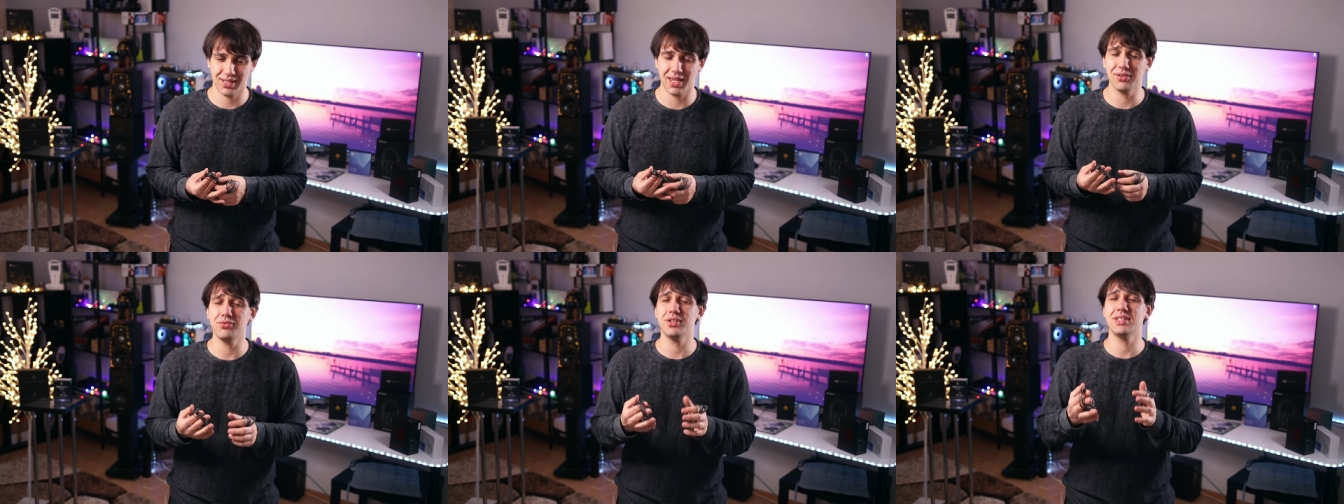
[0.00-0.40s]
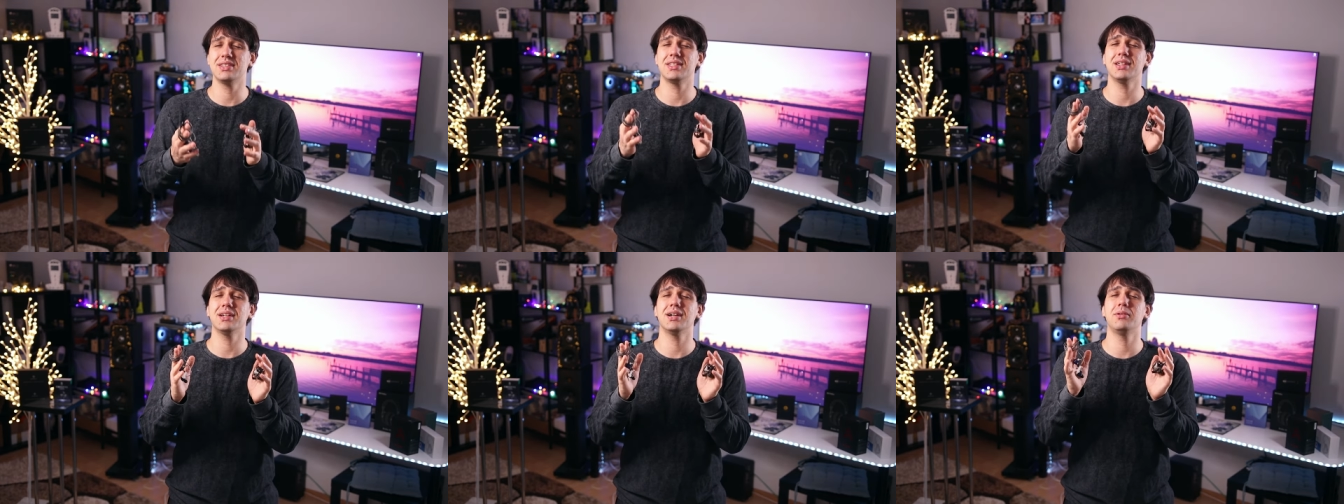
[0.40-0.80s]
Every
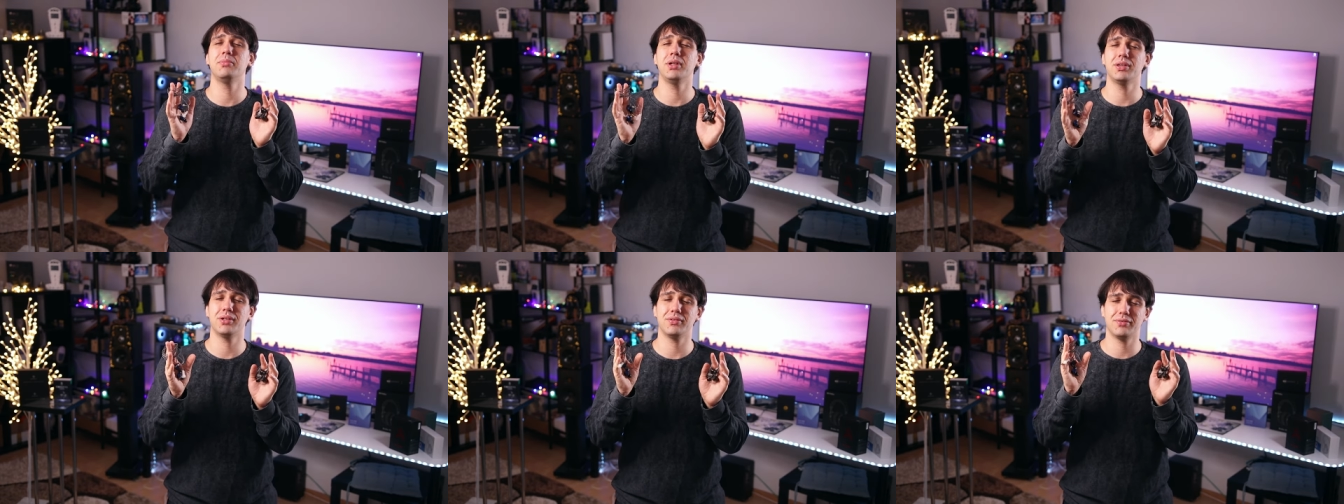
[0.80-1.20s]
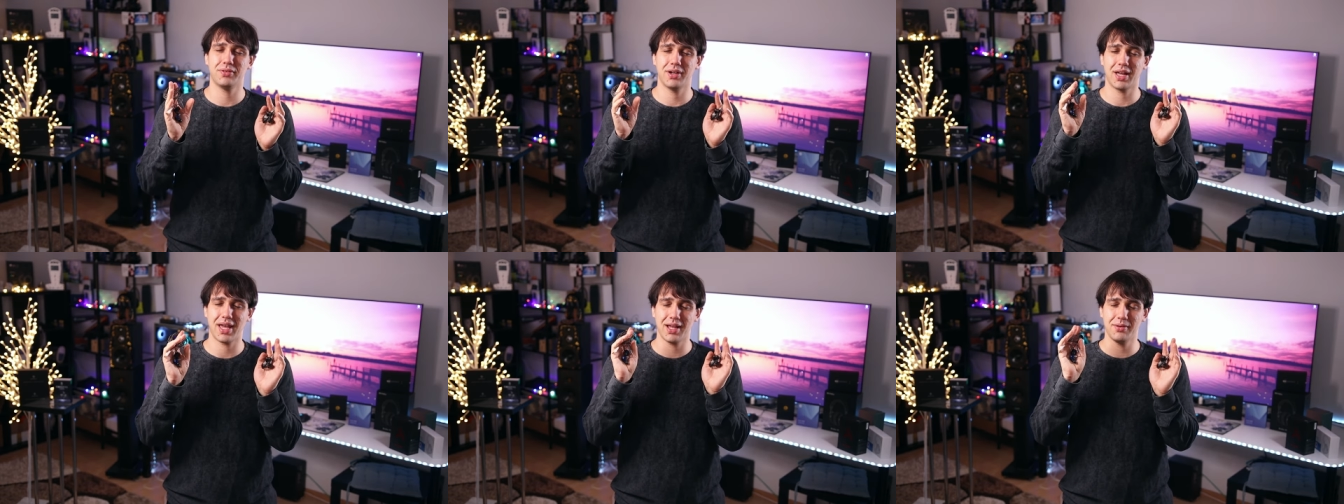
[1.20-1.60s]
single bit of
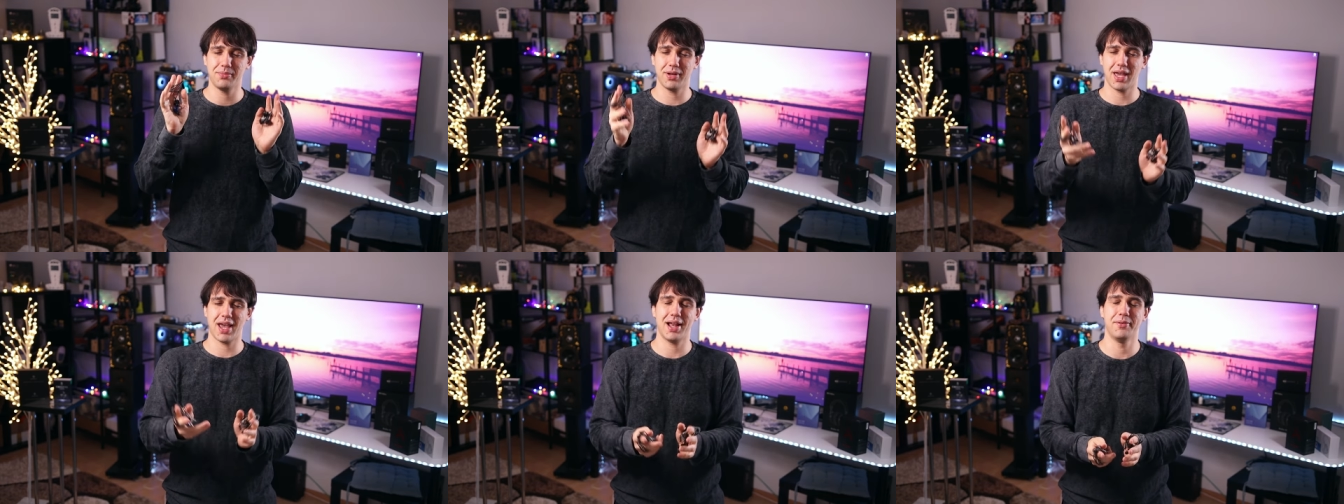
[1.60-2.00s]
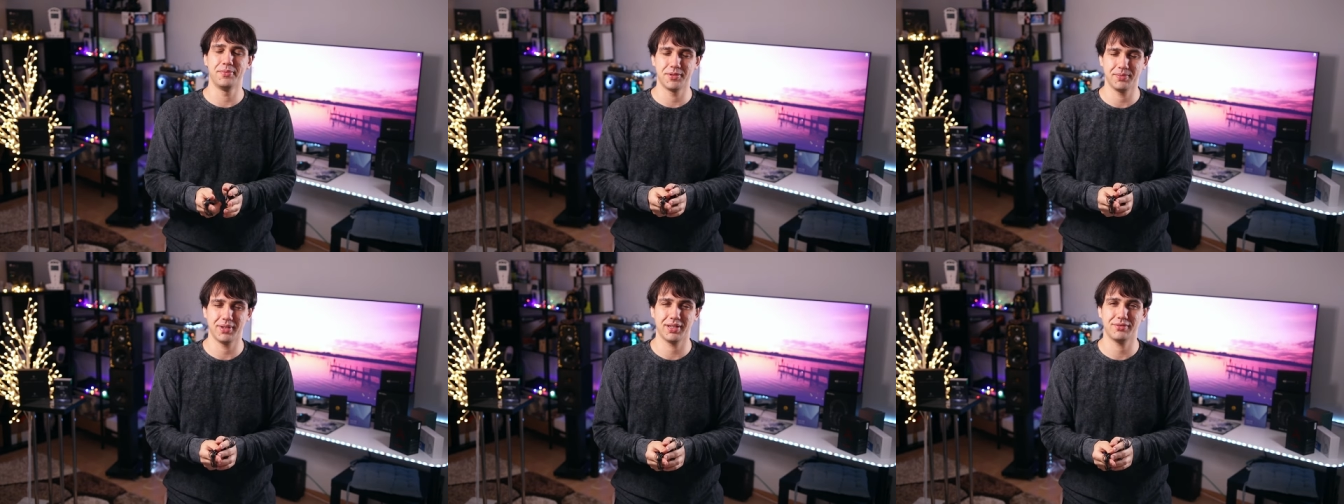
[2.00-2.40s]
help
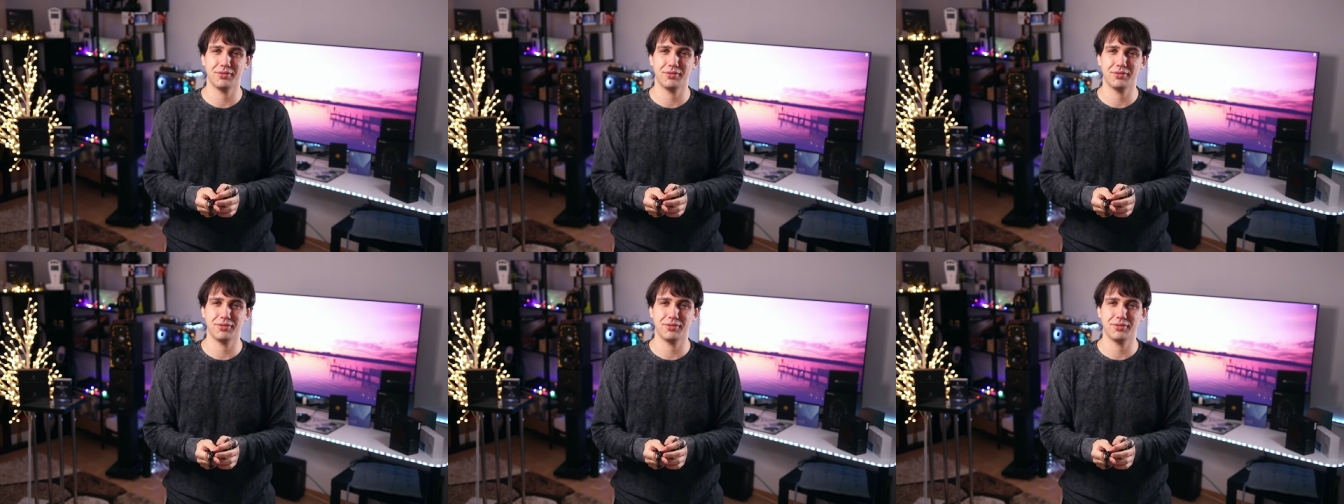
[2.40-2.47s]
helps me.